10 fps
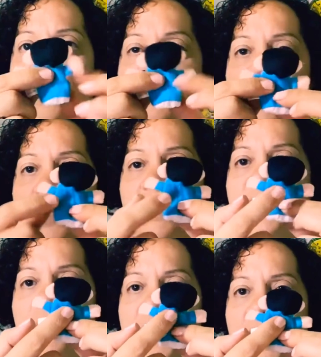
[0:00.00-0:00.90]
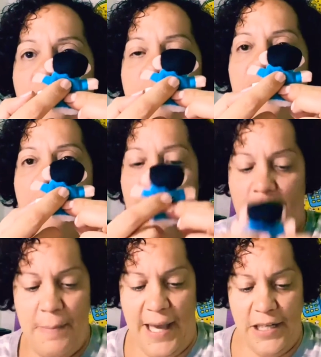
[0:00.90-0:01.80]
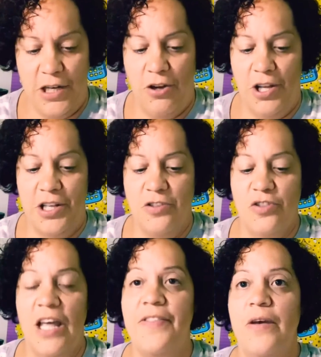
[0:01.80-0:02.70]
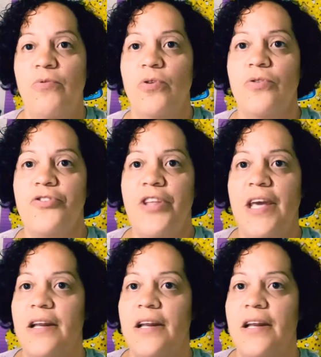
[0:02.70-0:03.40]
finger puppets, I'm thinking of putting a magnet on it, and they will stick,